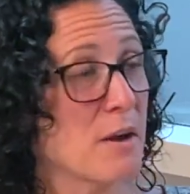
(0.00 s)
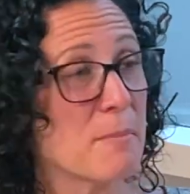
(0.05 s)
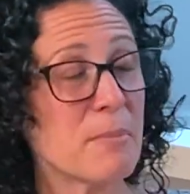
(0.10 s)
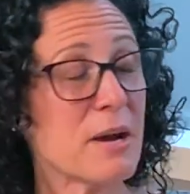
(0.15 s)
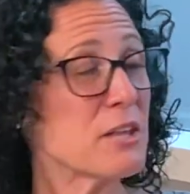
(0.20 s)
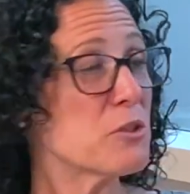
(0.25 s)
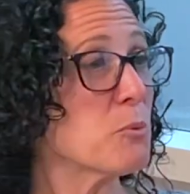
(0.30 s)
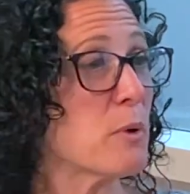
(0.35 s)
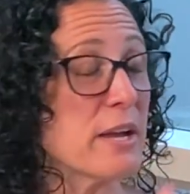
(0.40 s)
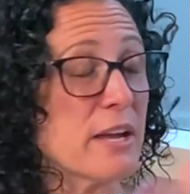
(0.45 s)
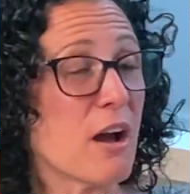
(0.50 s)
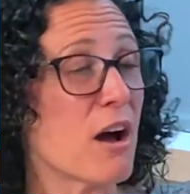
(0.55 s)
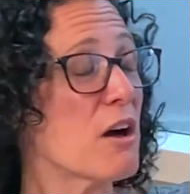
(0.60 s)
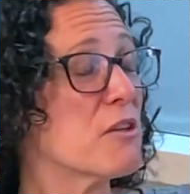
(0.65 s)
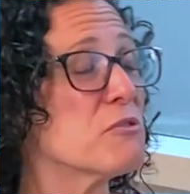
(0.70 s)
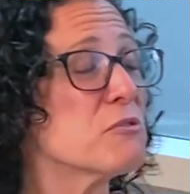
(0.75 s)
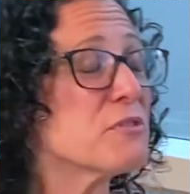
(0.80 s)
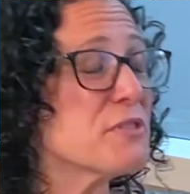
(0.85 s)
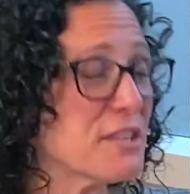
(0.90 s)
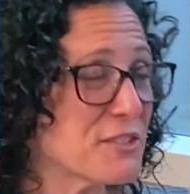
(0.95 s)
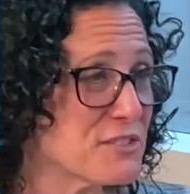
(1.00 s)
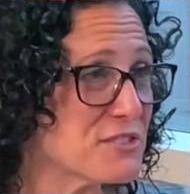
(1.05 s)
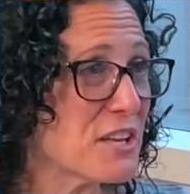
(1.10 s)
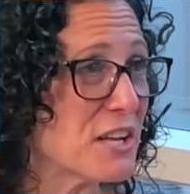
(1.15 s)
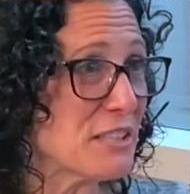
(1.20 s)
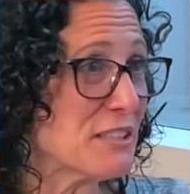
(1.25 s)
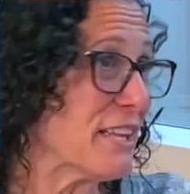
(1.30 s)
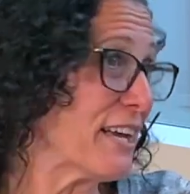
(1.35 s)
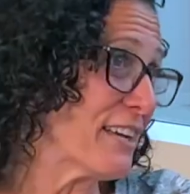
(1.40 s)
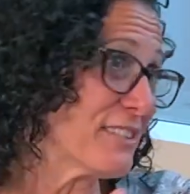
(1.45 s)
By the way, other than
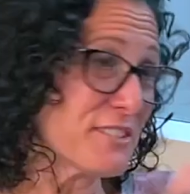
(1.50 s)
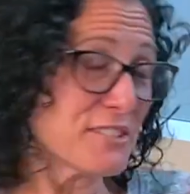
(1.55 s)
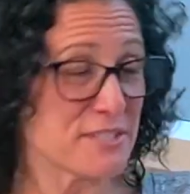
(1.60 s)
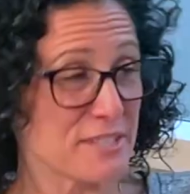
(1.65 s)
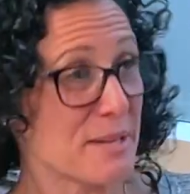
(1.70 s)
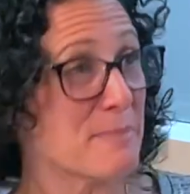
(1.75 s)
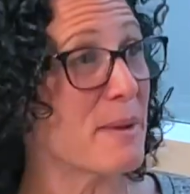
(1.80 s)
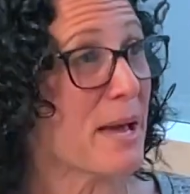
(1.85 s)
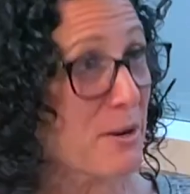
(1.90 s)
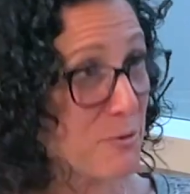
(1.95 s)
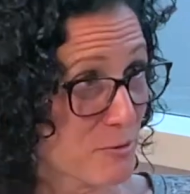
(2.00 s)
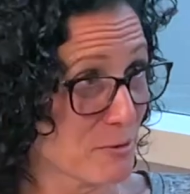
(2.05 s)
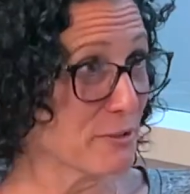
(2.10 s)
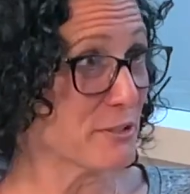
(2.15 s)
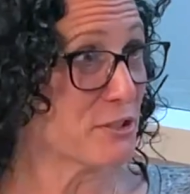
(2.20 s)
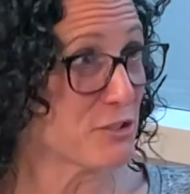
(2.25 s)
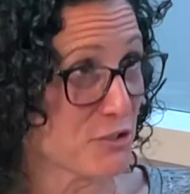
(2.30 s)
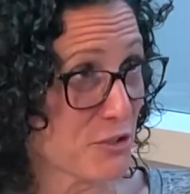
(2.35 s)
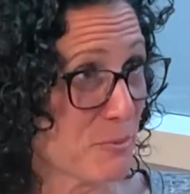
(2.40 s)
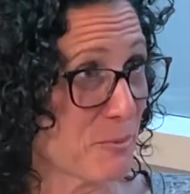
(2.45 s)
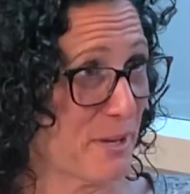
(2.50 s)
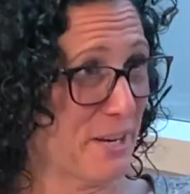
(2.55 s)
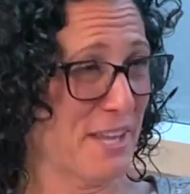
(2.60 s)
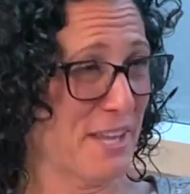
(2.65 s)
sunglasses, I'm not really sure what